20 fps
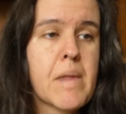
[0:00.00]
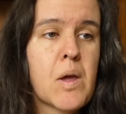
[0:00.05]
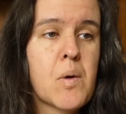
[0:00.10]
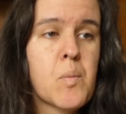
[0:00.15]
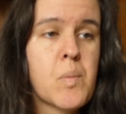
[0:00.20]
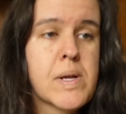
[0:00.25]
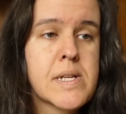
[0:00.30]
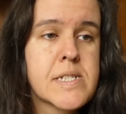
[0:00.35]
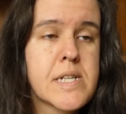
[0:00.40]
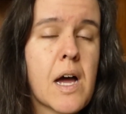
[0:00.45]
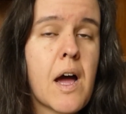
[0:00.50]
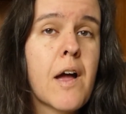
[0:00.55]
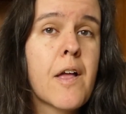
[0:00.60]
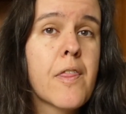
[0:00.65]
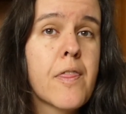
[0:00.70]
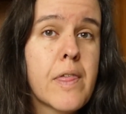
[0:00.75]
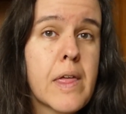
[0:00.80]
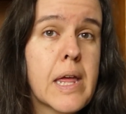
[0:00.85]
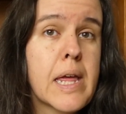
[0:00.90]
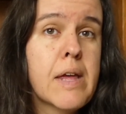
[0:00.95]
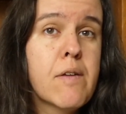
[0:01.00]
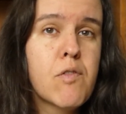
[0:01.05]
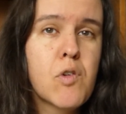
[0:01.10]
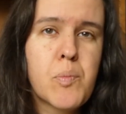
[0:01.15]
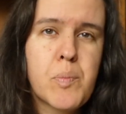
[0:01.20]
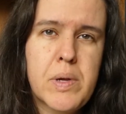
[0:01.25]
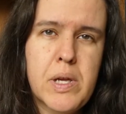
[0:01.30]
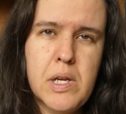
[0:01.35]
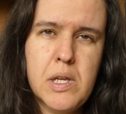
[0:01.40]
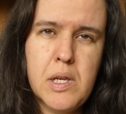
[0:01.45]
which I think
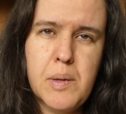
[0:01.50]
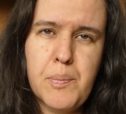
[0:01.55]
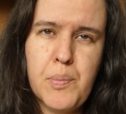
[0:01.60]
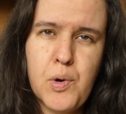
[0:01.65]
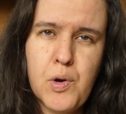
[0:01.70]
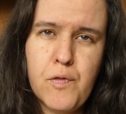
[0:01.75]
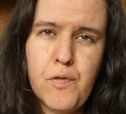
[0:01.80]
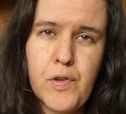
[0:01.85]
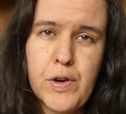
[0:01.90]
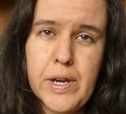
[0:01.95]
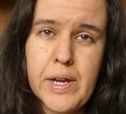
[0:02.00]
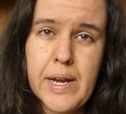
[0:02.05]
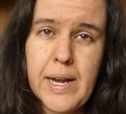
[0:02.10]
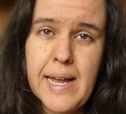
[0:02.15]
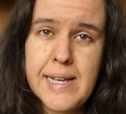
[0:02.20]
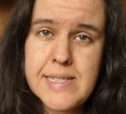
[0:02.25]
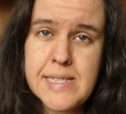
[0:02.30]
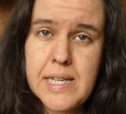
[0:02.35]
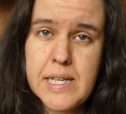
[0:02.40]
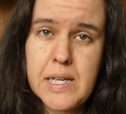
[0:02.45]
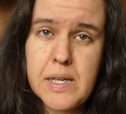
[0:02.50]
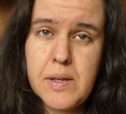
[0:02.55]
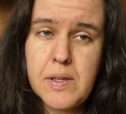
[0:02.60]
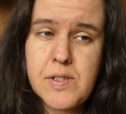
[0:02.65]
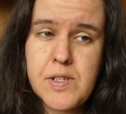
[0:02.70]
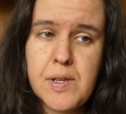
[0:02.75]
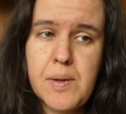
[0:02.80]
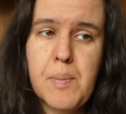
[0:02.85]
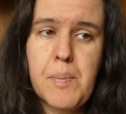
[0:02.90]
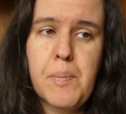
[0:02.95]
will be the book for the
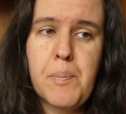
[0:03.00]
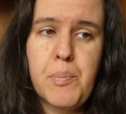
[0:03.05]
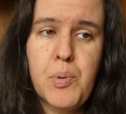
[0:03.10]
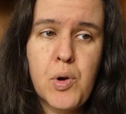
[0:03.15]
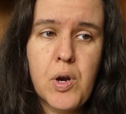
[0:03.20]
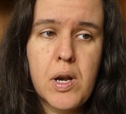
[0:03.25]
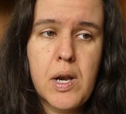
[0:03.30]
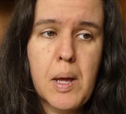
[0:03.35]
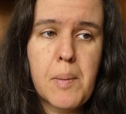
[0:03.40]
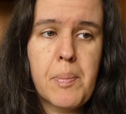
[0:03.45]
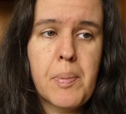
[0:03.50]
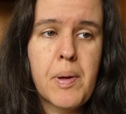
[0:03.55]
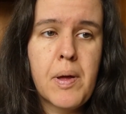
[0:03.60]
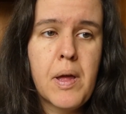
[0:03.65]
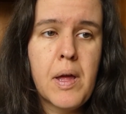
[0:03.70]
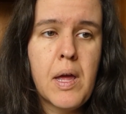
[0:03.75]
Classics book club.